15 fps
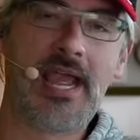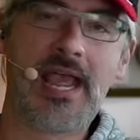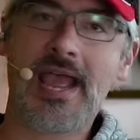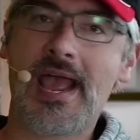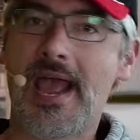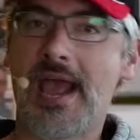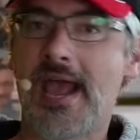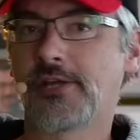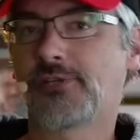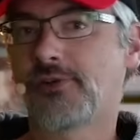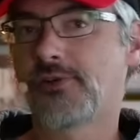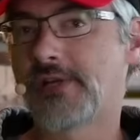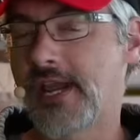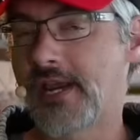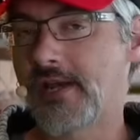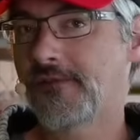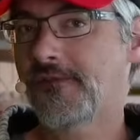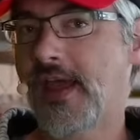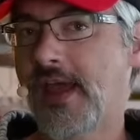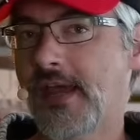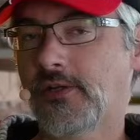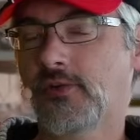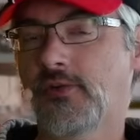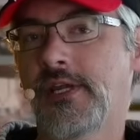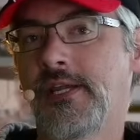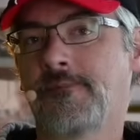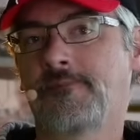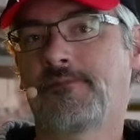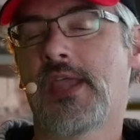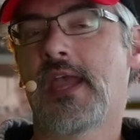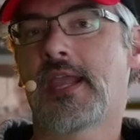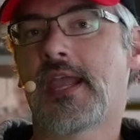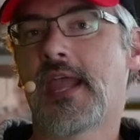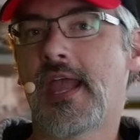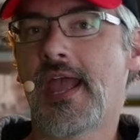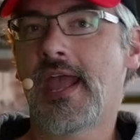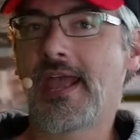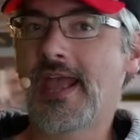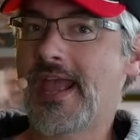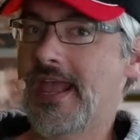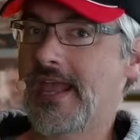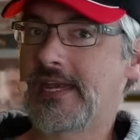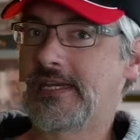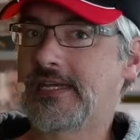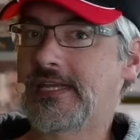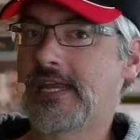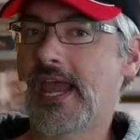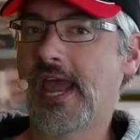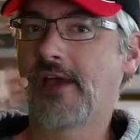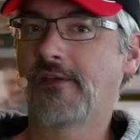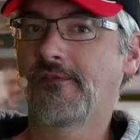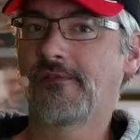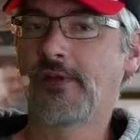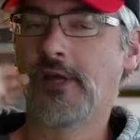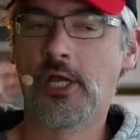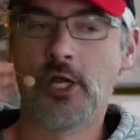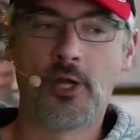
Azure Data Factory, aka ADF,